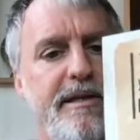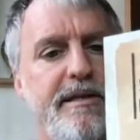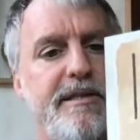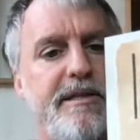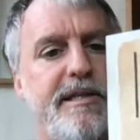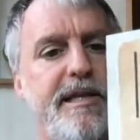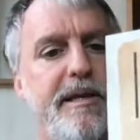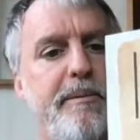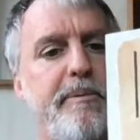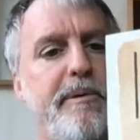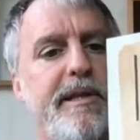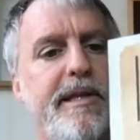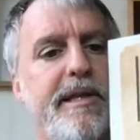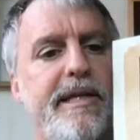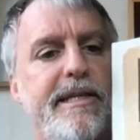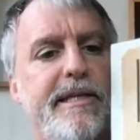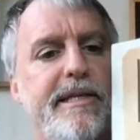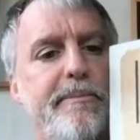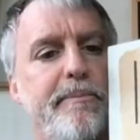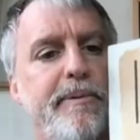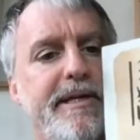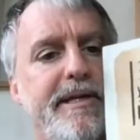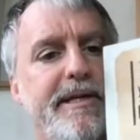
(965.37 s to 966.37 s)
Typically
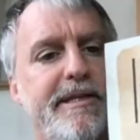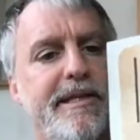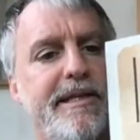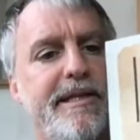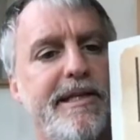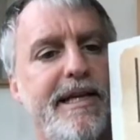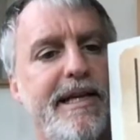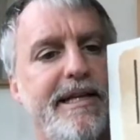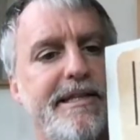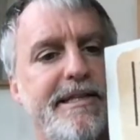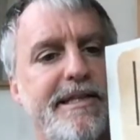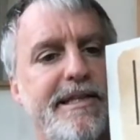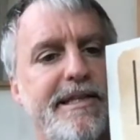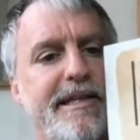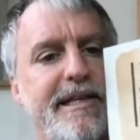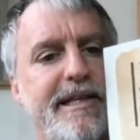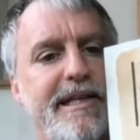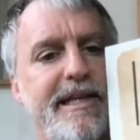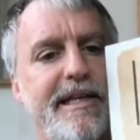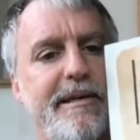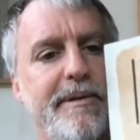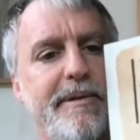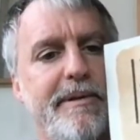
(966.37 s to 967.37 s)
depicted as the
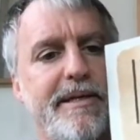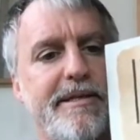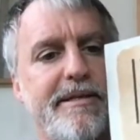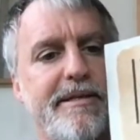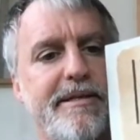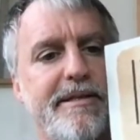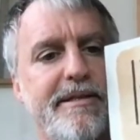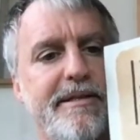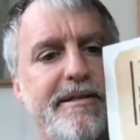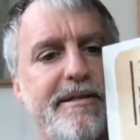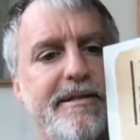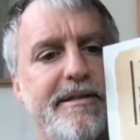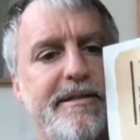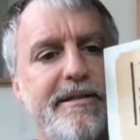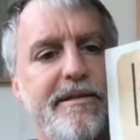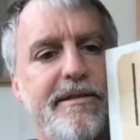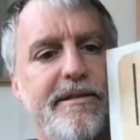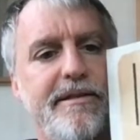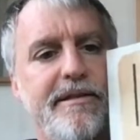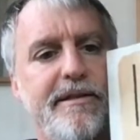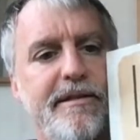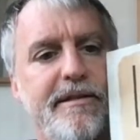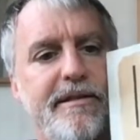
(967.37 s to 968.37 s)
ibis
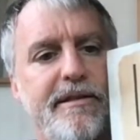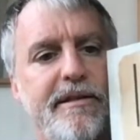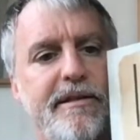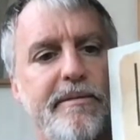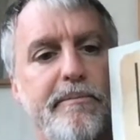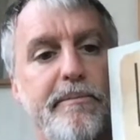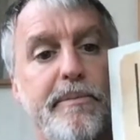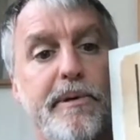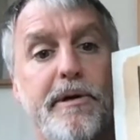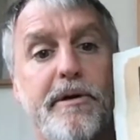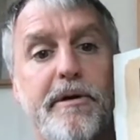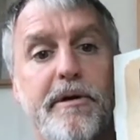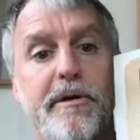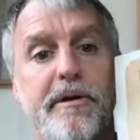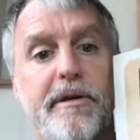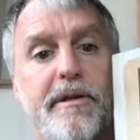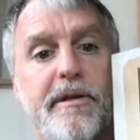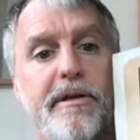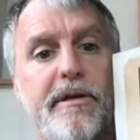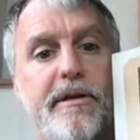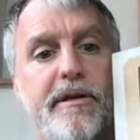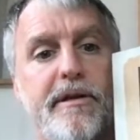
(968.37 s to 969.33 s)
bird,